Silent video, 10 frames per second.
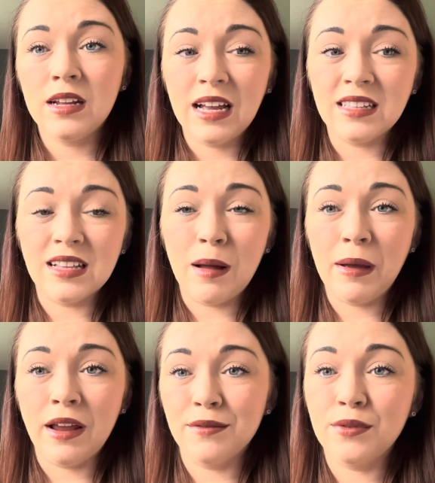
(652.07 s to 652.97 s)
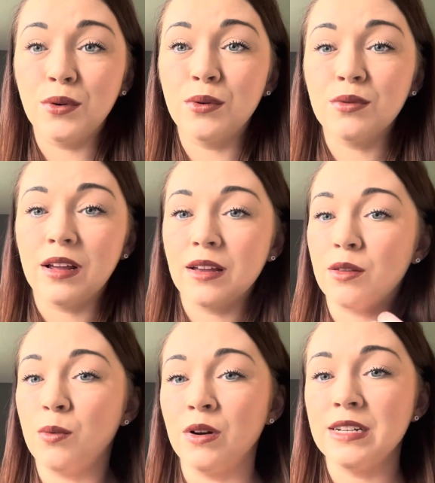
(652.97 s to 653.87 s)
It's that painful. Like,
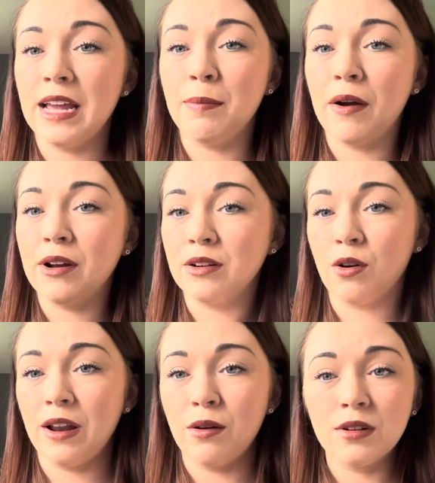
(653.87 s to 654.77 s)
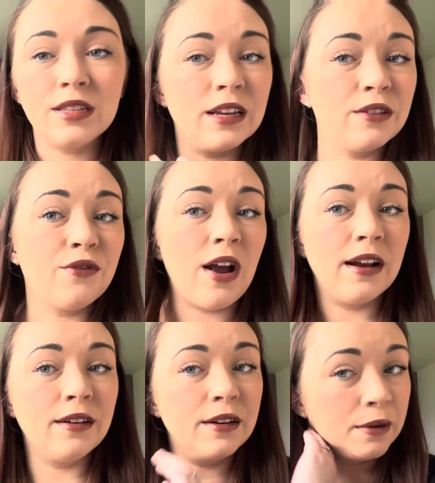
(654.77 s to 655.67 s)
the one day Barry had gone out to see his
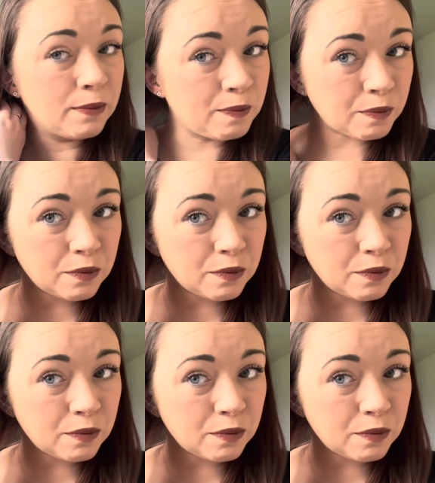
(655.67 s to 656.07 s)
friend and